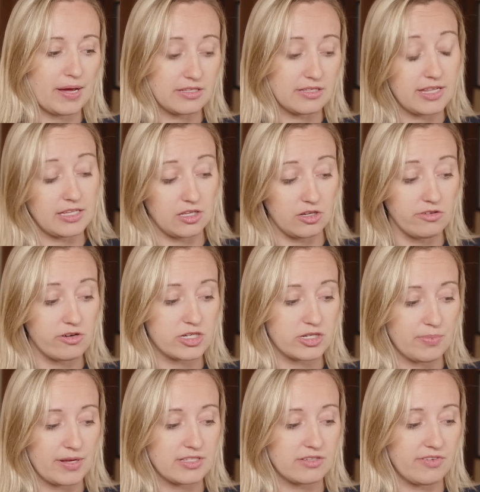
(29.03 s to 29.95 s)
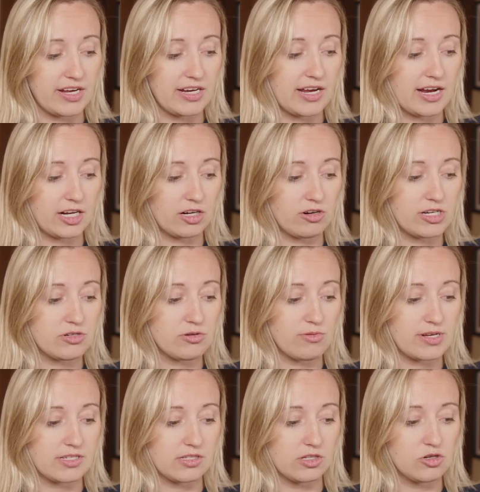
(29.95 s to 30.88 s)
University of Pennsylvania had agreed
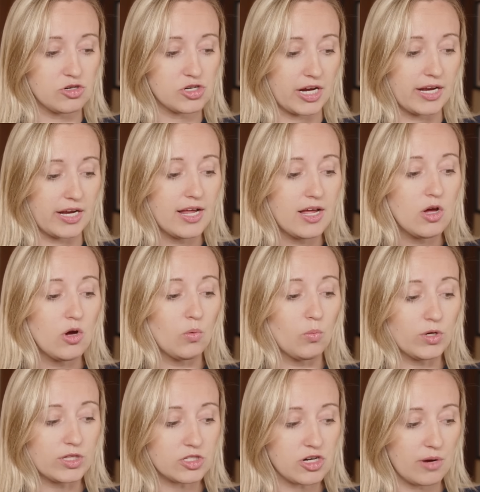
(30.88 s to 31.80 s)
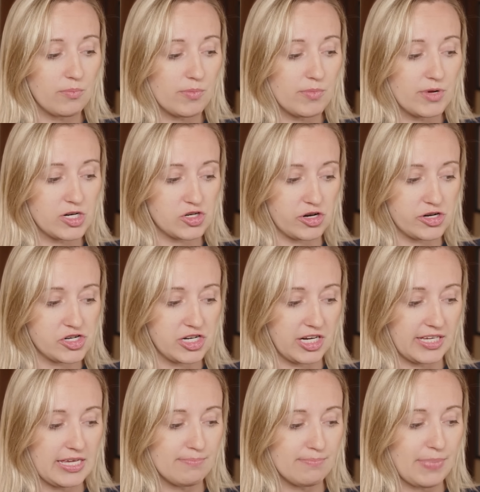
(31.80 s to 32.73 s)
to a resolution with the Trump administration
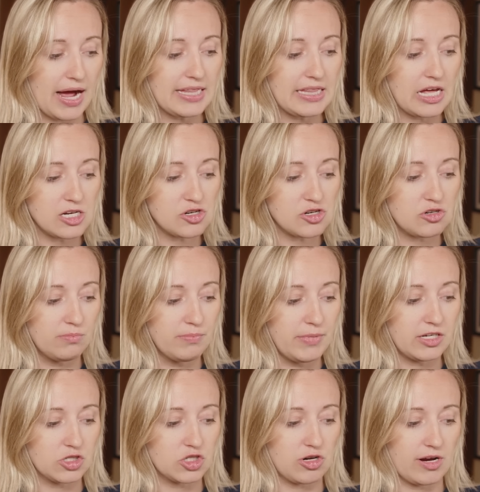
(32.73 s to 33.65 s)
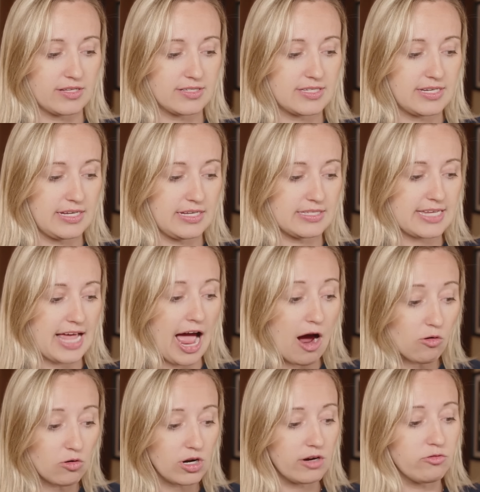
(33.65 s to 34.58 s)
to keep biological male trans teens
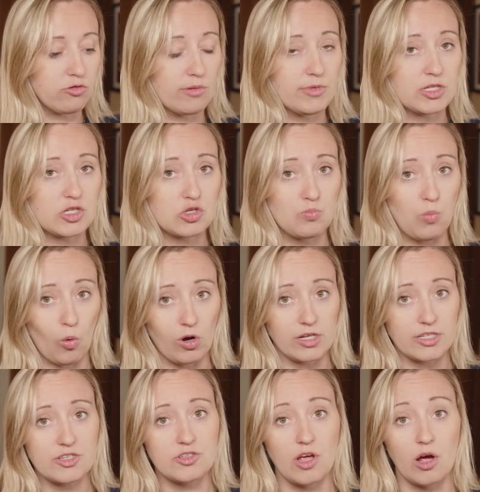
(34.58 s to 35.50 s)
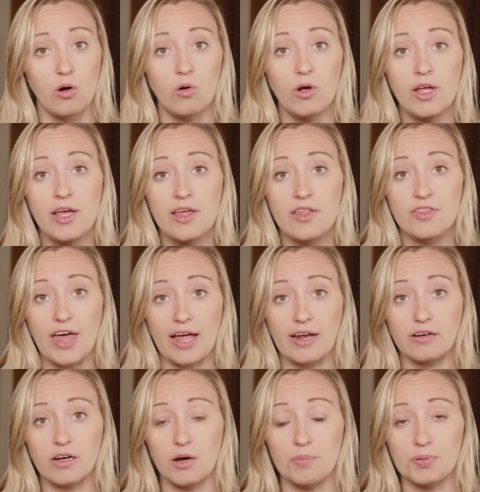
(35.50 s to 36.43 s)
out of women's sports. So
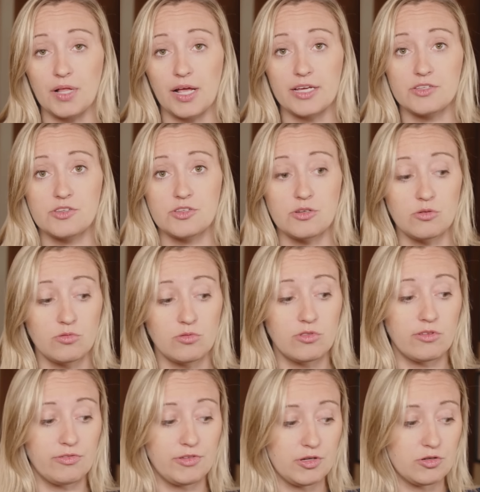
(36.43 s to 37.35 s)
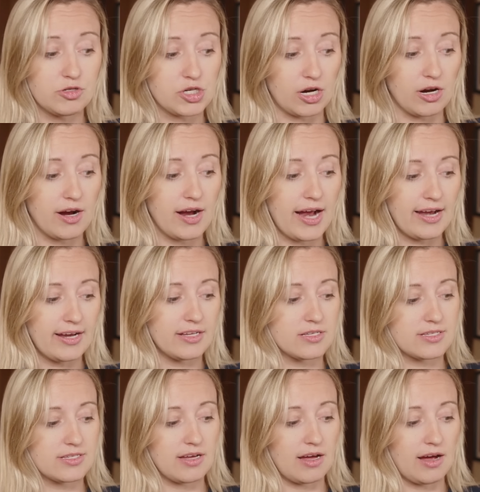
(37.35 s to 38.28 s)
that applies to the future and
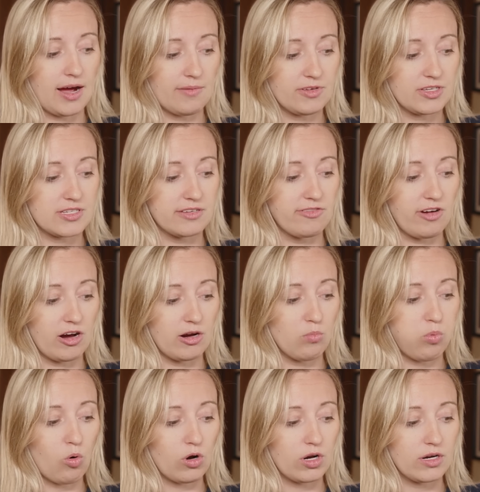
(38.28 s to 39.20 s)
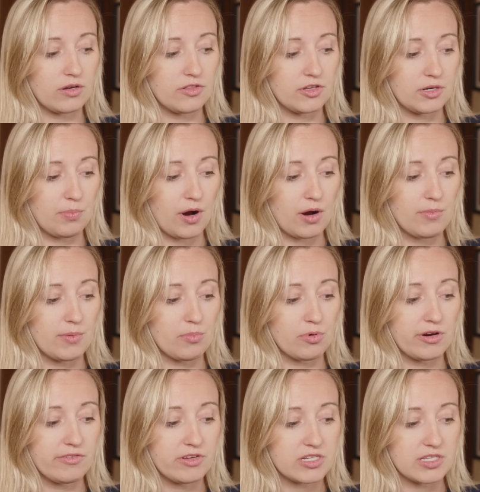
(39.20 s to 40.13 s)
is obviously very important. The department
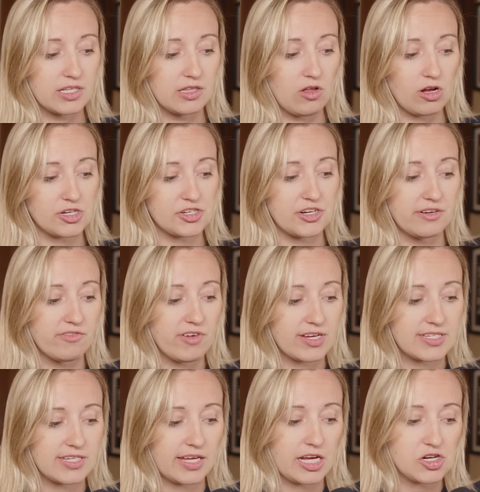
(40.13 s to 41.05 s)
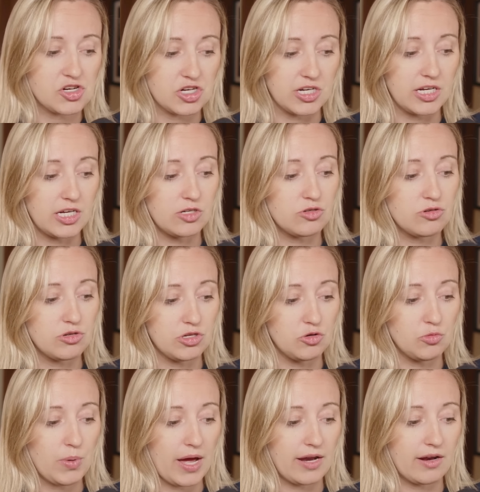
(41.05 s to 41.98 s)
previously launched an investigation into
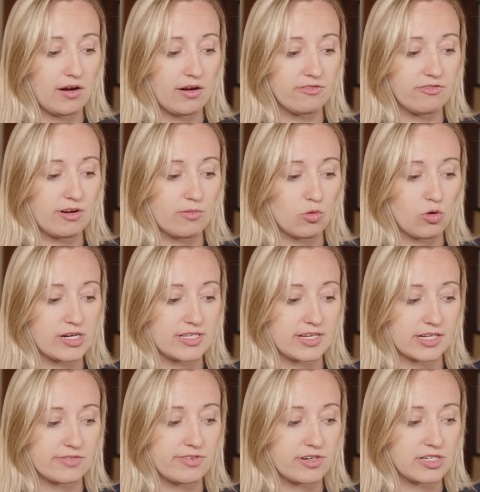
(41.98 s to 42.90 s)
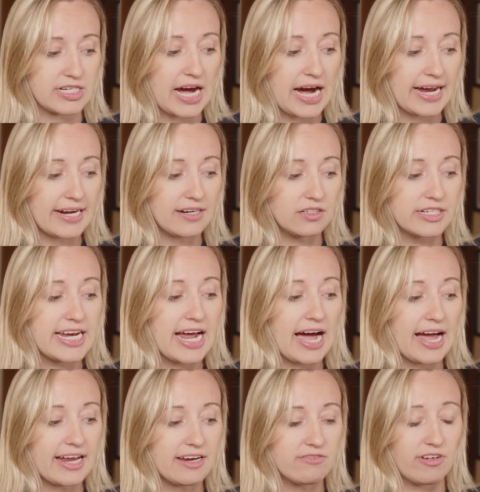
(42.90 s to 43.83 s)
UPenn on February 6th for Title
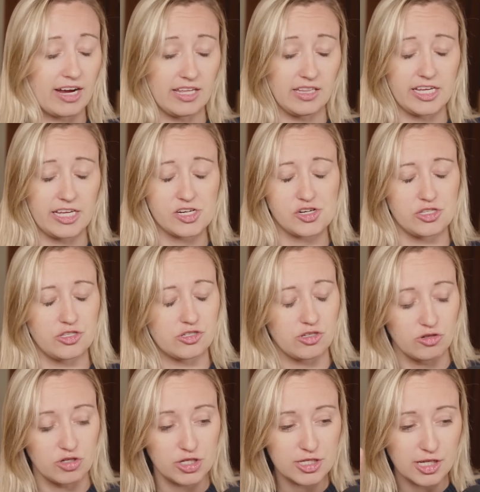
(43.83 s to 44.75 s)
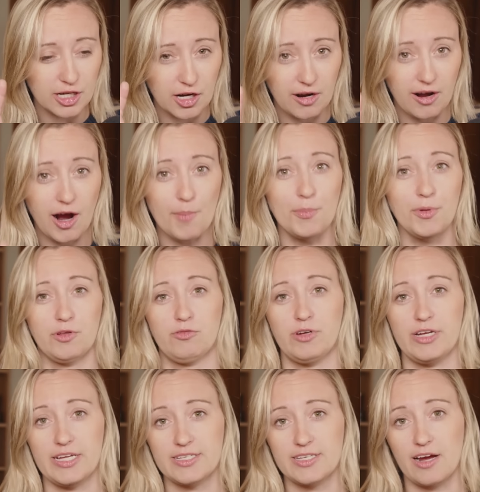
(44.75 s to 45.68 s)
IX violations. So just a couple of
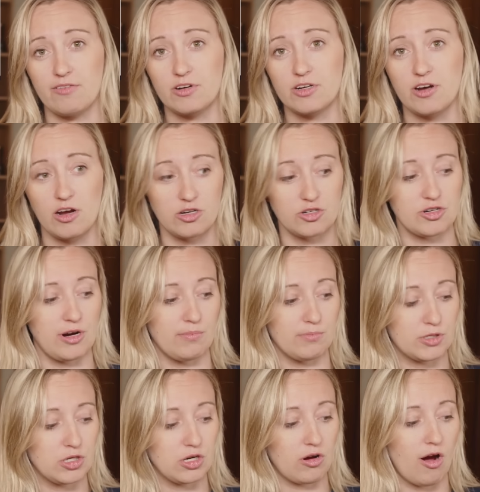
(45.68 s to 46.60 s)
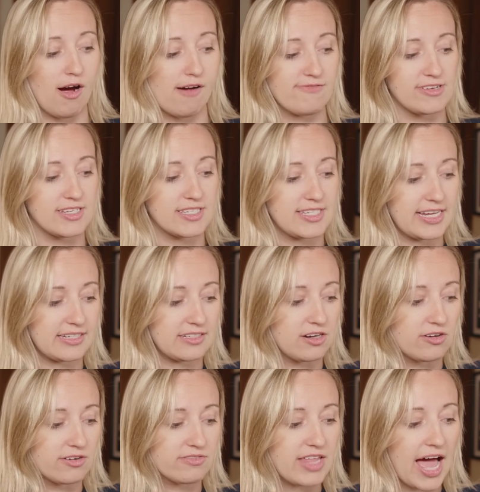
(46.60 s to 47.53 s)
weeks after Donald Trump took office, take
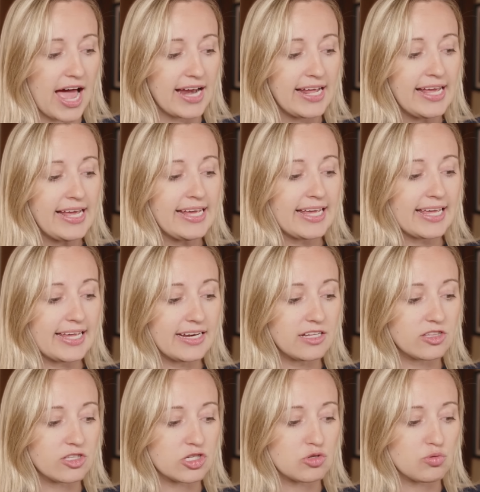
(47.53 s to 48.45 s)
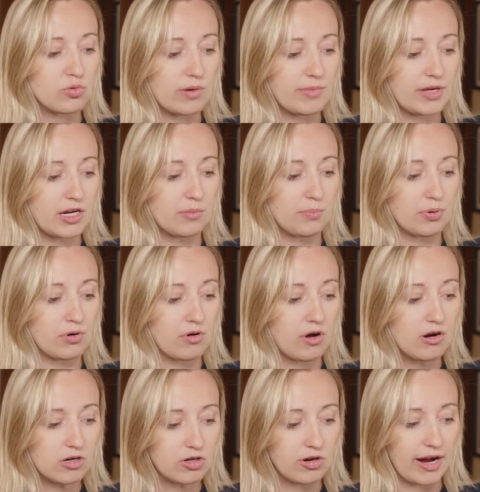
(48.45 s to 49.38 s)
note of that. In the swimming
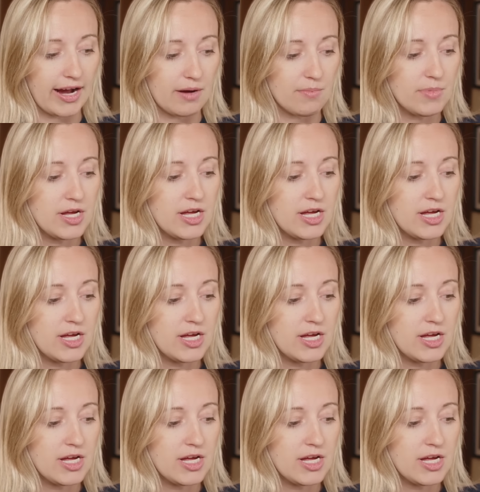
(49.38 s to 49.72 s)
program,